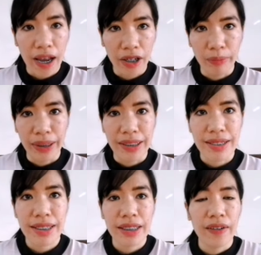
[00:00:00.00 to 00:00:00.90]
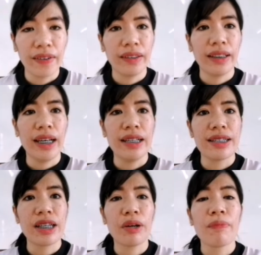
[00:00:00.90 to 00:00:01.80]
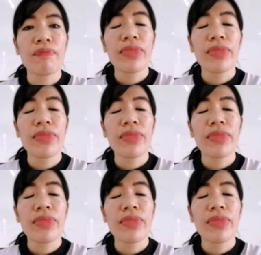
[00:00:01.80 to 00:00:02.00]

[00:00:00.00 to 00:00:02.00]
animals. Okay, so